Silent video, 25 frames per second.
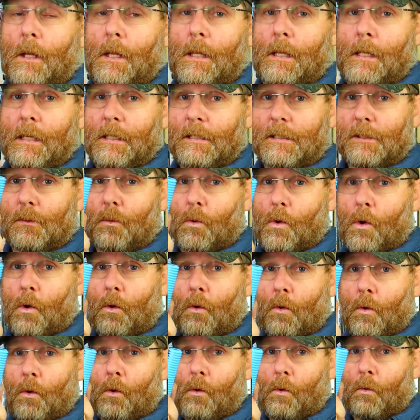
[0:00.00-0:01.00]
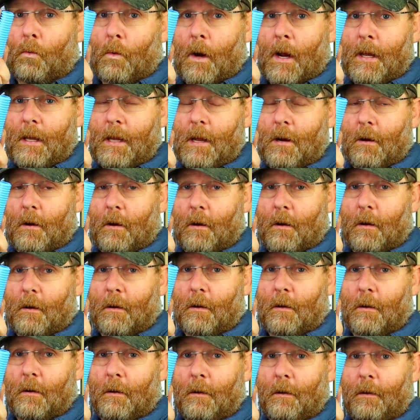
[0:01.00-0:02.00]
this right here,
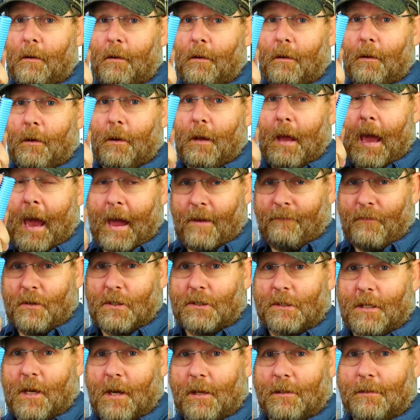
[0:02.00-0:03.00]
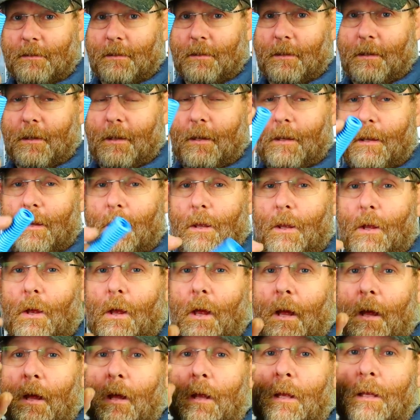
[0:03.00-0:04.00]
half inch size,
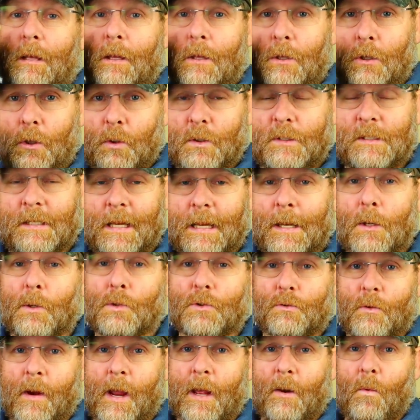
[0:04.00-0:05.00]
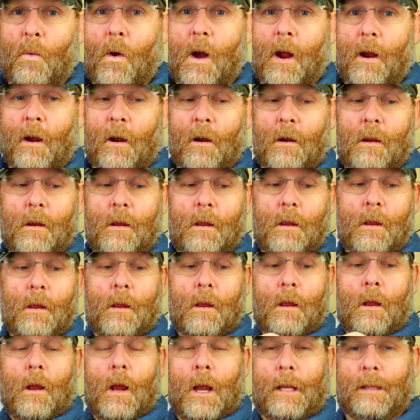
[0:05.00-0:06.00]
use single strand wire.
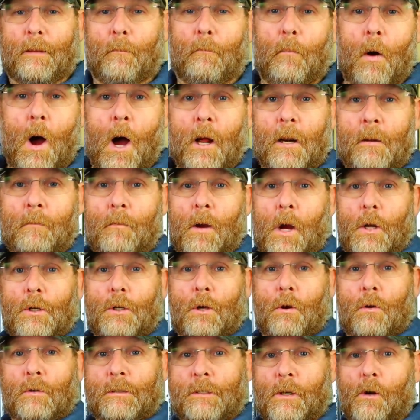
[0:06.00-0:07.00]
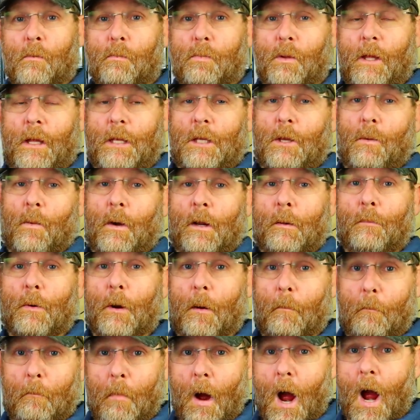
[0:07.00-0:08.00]
And the bottom under your sill plate, you want to put
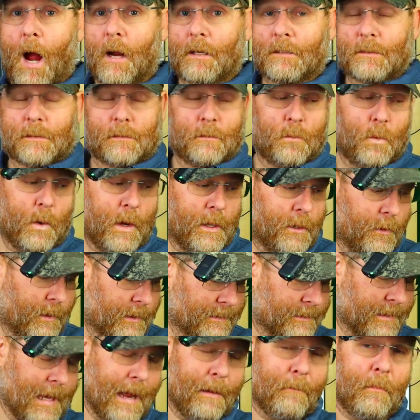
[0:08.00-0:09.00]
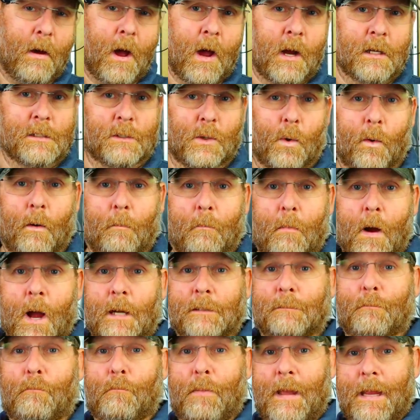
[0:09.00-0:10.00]
a box, whether it's that box or a
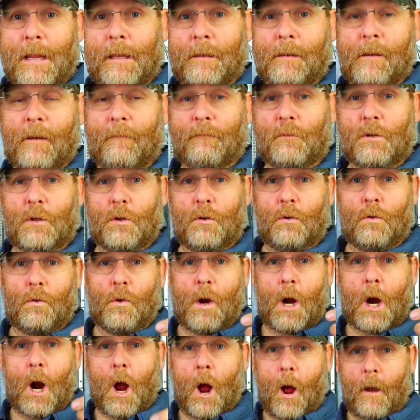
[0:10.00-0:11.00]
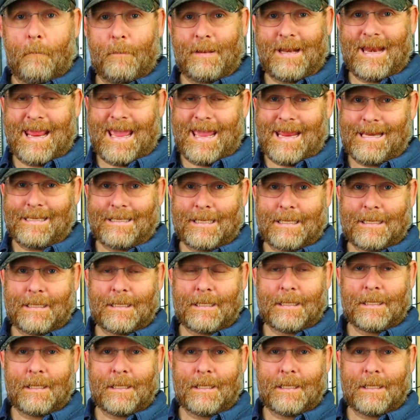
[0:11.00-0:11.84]
box big enough to accommodate